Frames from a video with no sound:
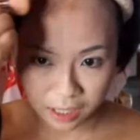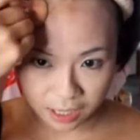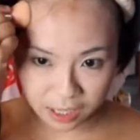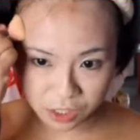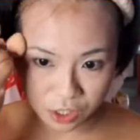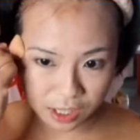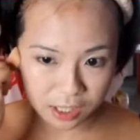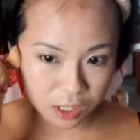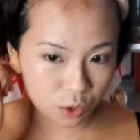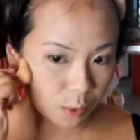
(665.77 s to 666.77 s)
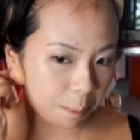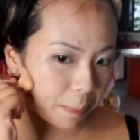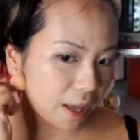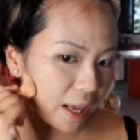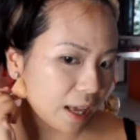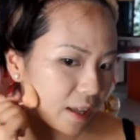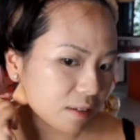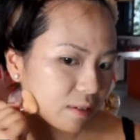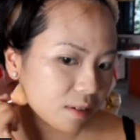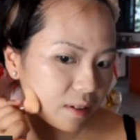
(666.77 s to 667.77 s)
Okay, just sweep it
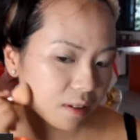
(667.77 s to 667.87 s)
in